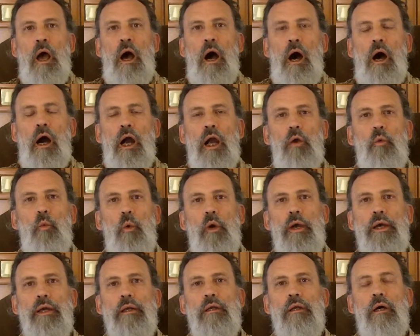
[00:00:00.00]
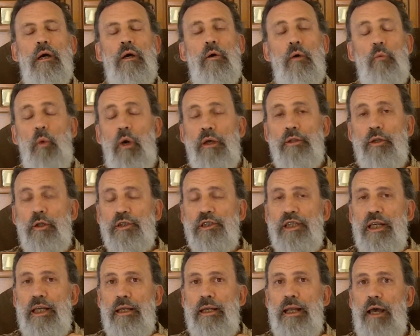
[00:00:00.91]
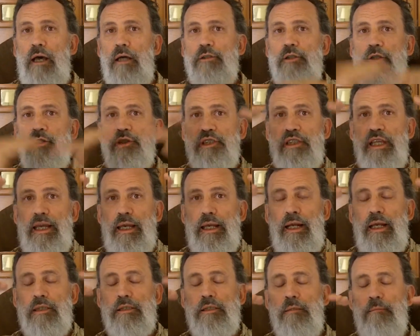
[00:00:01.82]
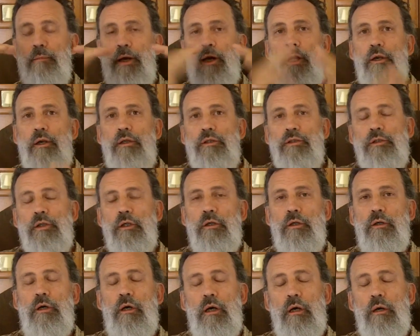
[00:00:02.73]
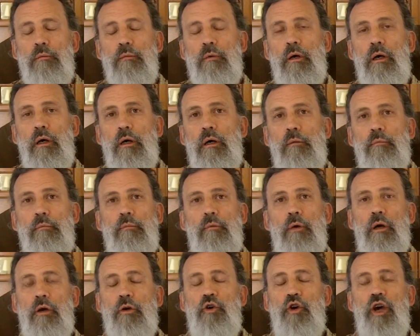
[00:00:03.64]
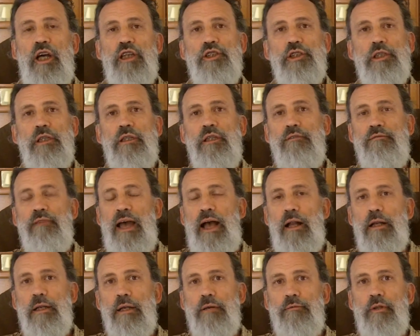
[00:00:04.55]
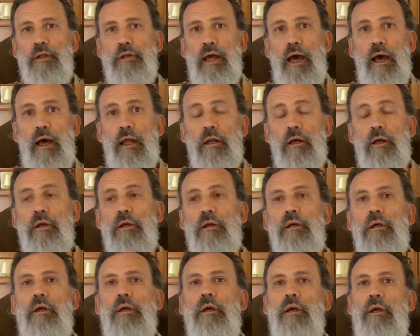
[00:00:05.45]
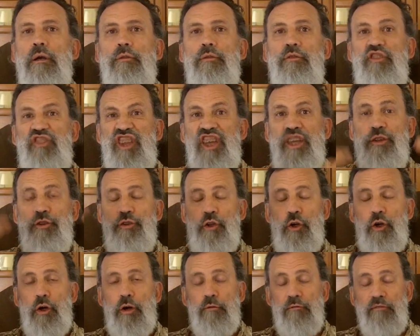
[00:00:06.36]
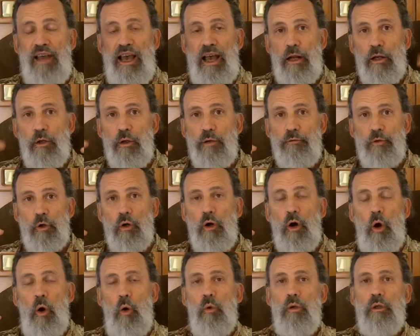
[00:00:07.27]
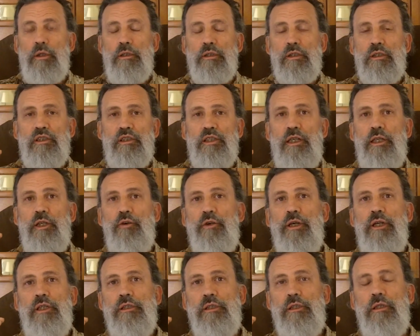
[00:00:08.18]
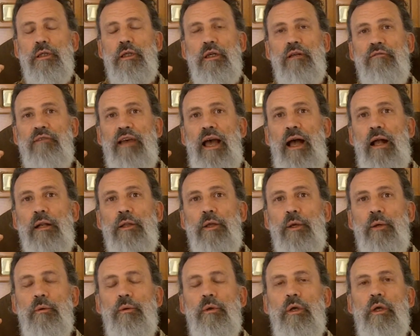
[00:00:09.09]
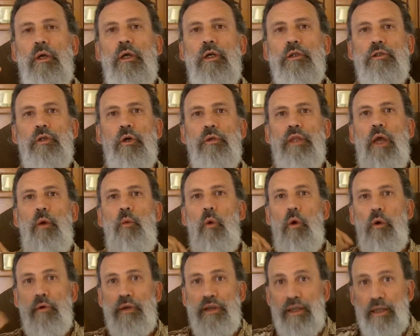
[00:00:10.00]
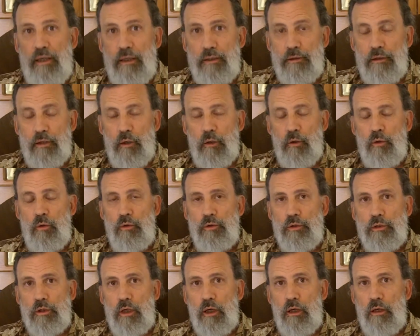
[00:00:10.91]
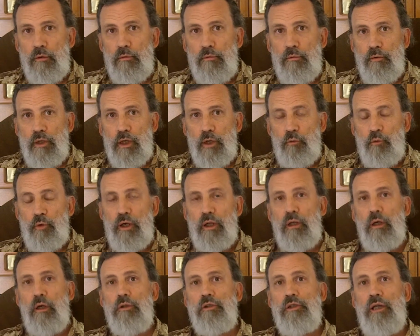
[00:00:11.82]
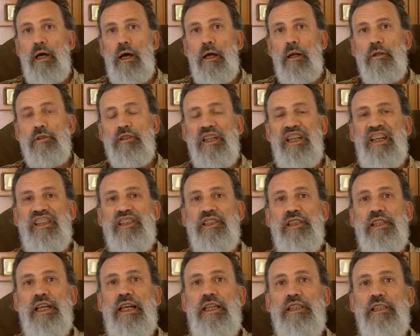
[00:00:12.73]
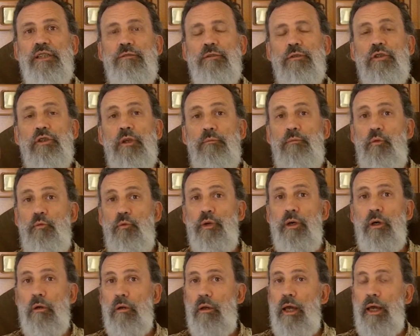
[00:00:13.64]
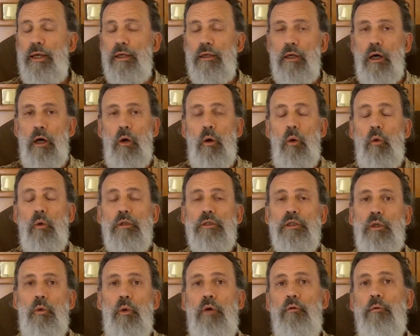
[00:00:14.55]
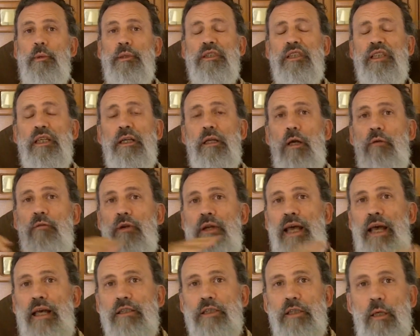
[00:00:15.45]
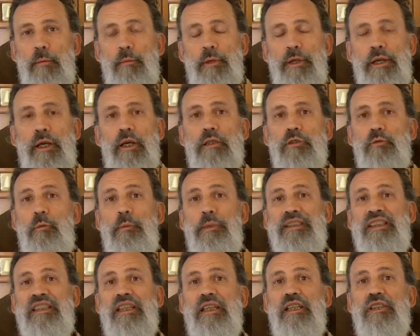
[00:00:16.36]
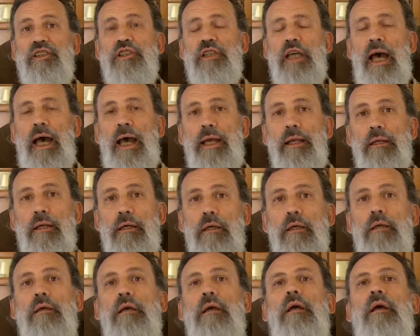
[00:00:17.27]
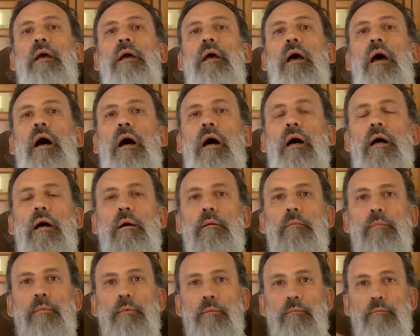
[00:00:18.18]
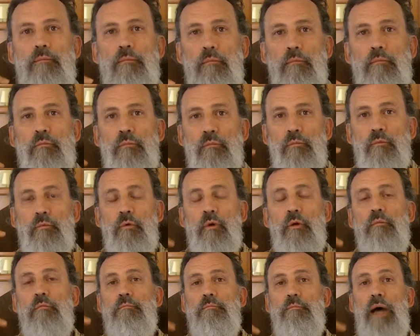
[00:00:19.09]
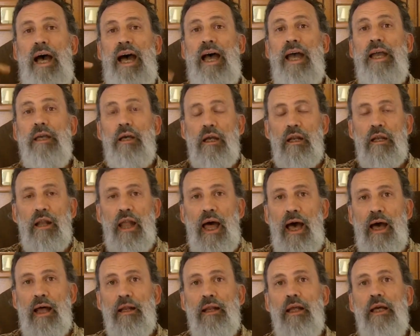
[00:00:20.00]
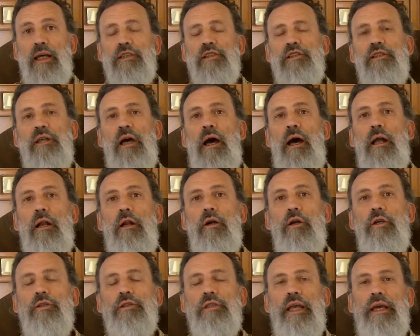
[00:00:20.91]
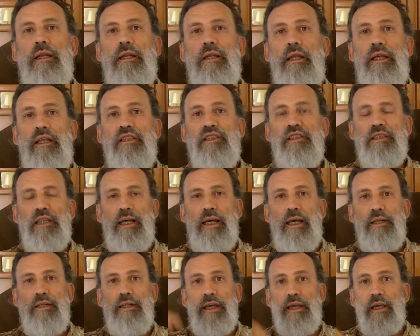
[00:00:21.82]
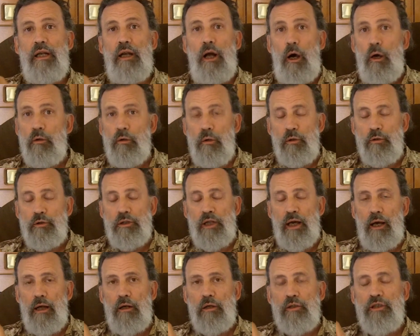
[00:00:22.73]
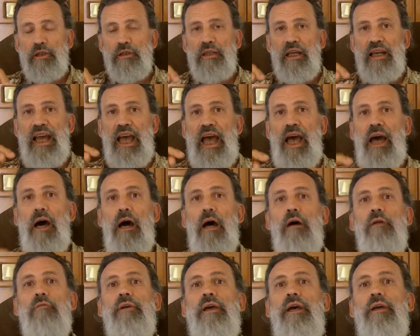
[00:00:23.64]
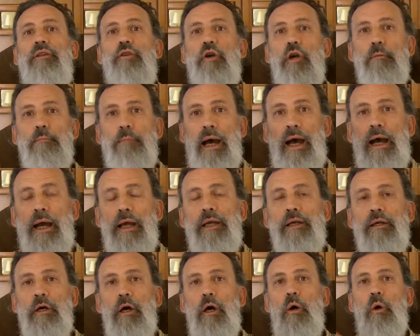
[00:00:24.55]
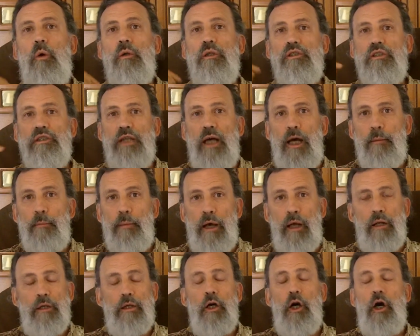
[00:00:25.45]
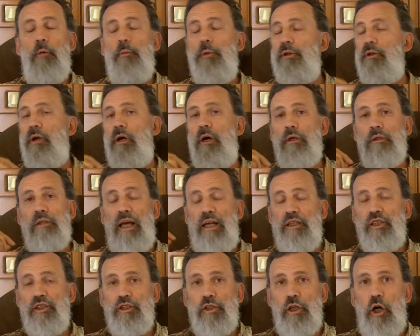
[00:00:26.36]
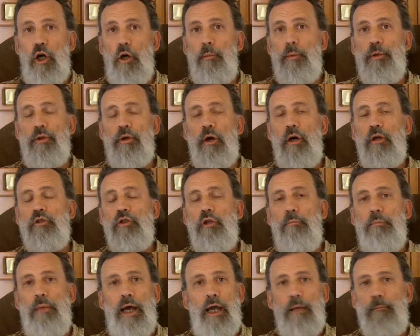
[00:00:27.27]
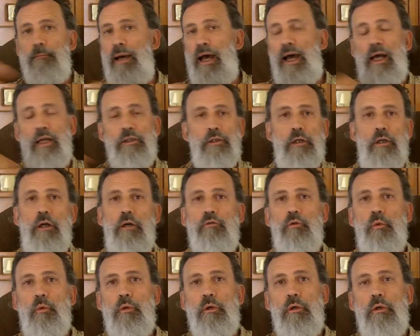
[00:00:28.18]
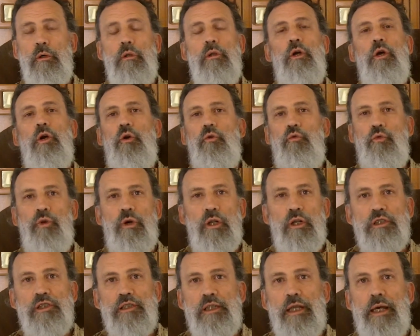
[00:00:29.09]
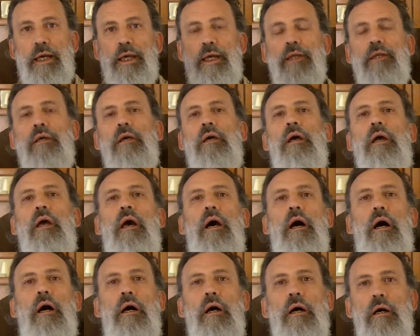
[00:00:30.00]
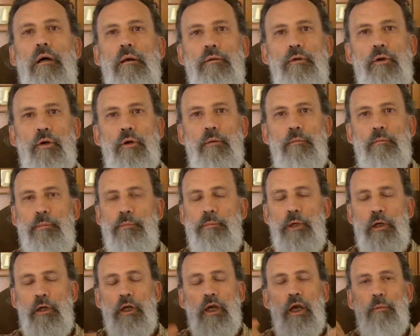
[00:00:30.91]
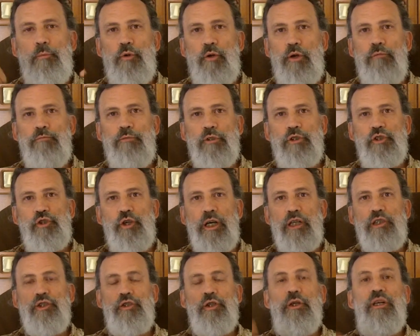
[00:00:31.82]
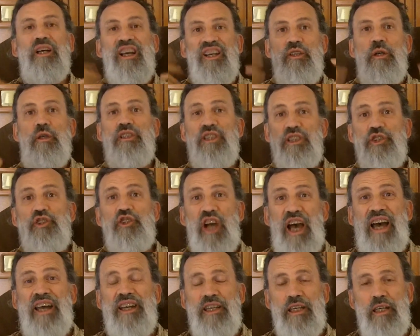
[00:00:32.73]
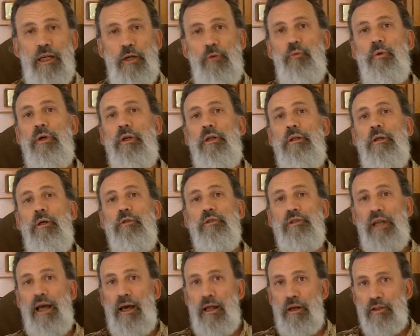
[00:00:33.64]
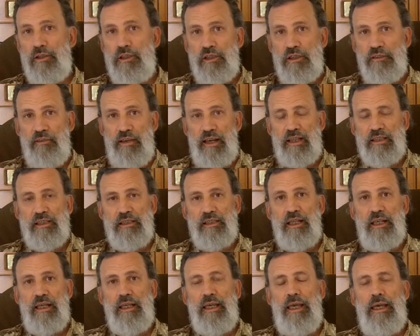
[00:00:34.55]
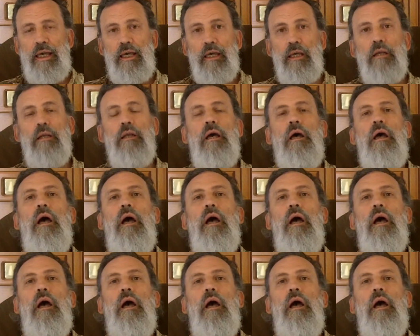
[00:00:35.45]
All right, when, uh, what they're seeing now is they're seeing as Americans are uh, uh, crushing the value of the dollar, then their value of their holdings is decreasing in value. So they want to get those, uh, get rid of those dollars and exchange it for something real like gold. And so what we've been seeing over the last couple of years, we've been seeing China um, buying a lot less dollars and instead taking all those dollars that they have and they're buying gold and stockpiling gold. But they're all, not just gold, but they're also buying mines all over the world, real estate. Uh, they're building up their infrastructure. They're just trying to get rid of those dollars as fast as they can.